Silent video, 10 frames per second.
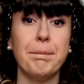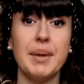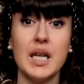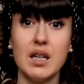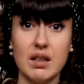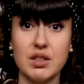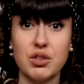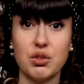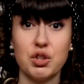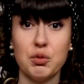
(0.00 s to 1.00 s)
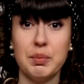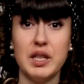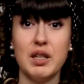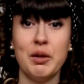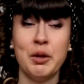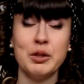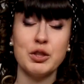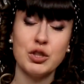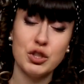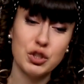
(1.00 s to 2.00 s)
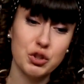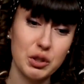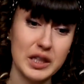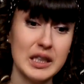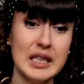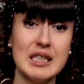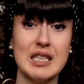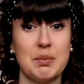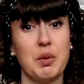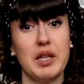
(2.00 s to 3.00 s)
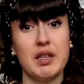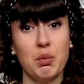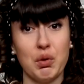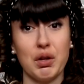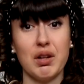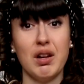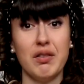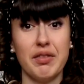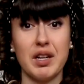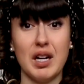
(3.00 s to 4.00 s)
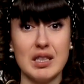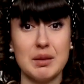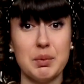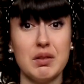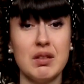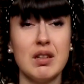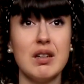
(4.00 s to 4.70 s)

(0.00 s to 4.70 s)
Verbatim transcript: being on social media strictly to spread the word of the gospel.